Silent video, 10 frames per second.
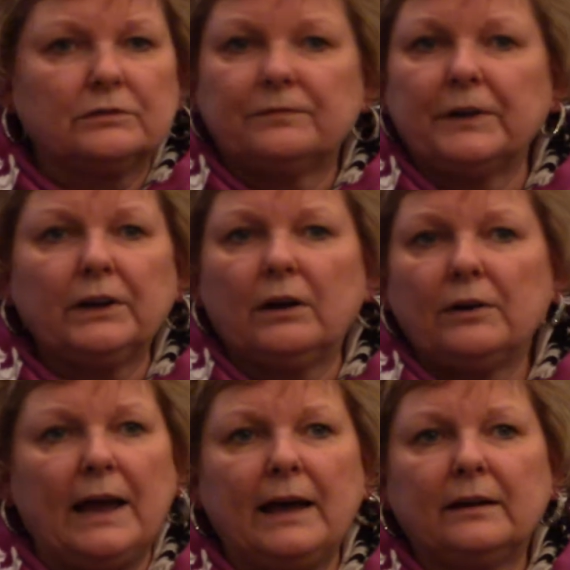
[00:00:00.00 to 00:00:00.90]
figure
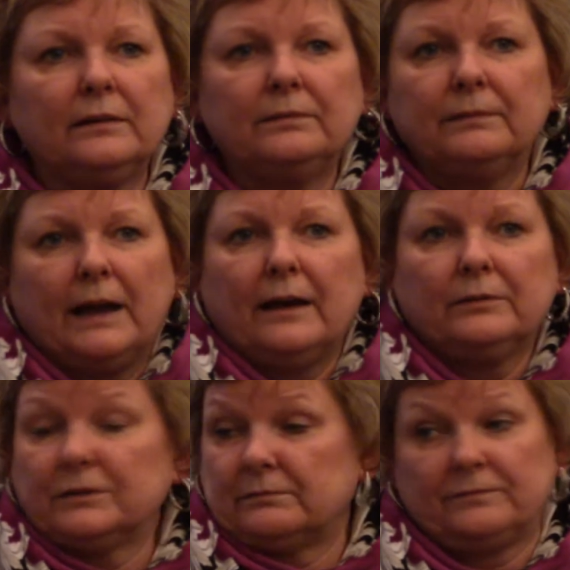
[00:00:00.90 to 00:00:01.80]
out
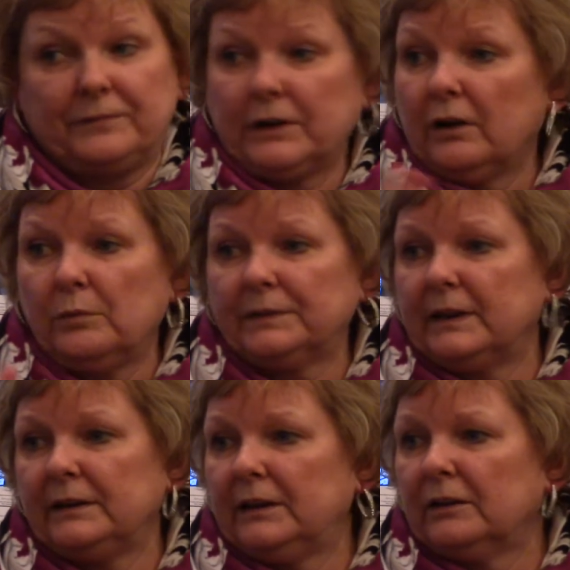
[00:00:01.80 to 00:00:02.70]
what
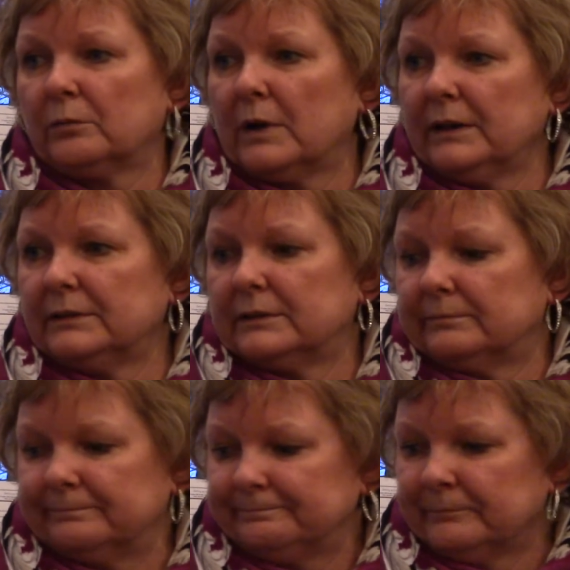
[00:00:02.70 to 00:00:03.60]
they need or want and